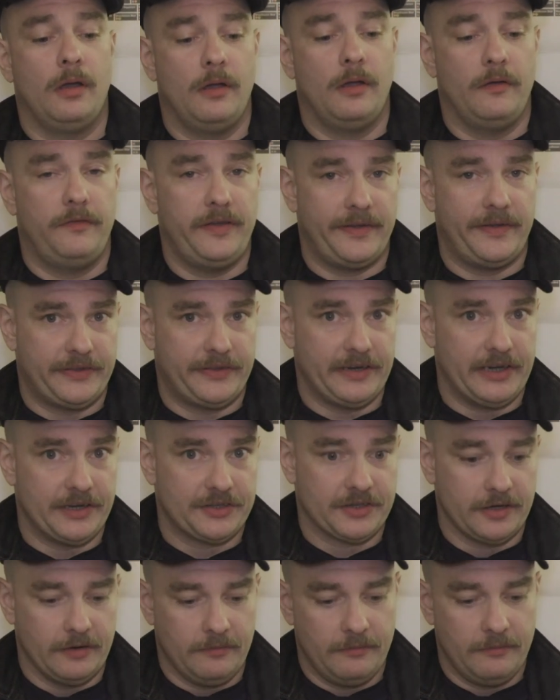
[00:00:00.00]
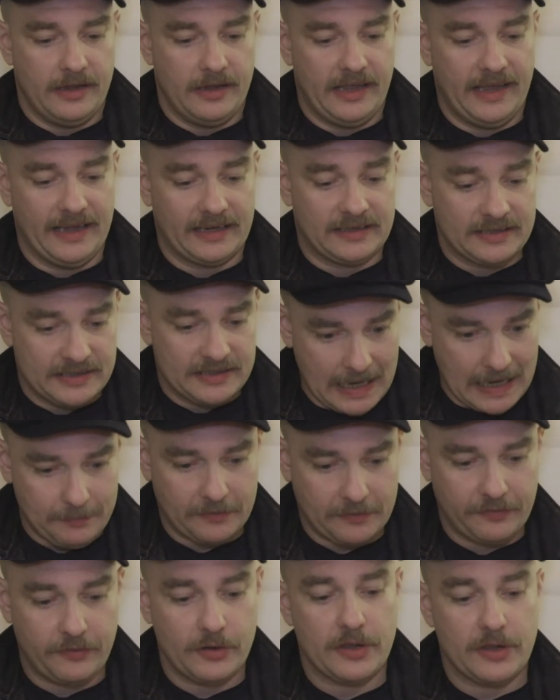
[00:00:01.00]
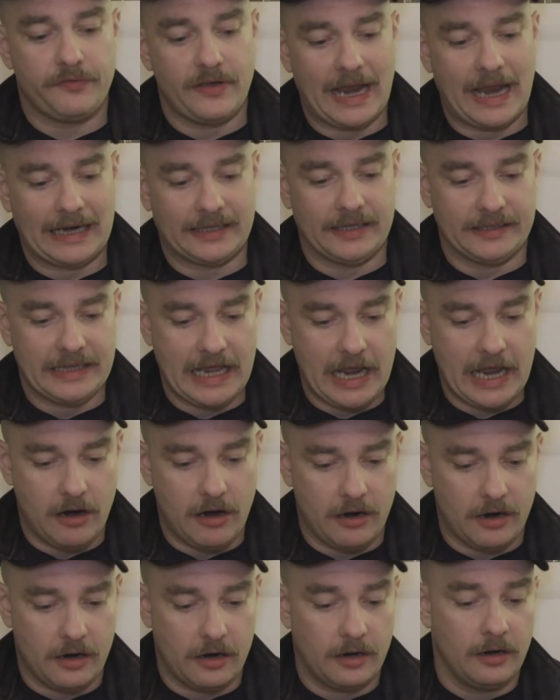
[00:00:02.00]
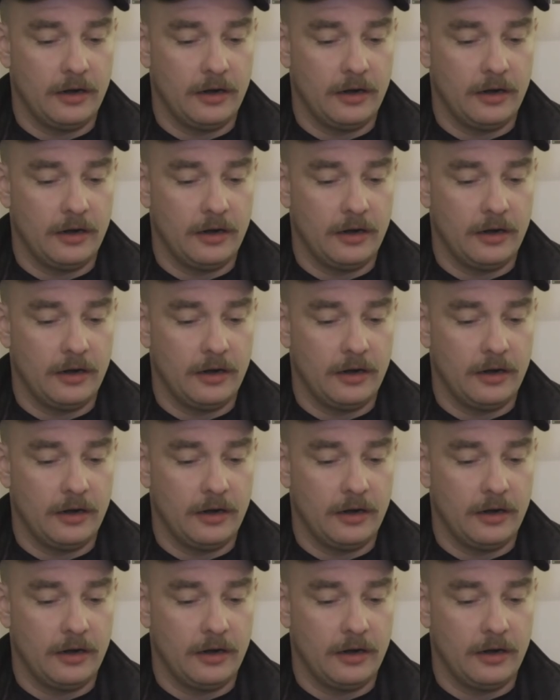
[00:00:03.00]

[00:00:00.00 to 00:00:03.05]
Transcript: fifth edition, except for the fact that they are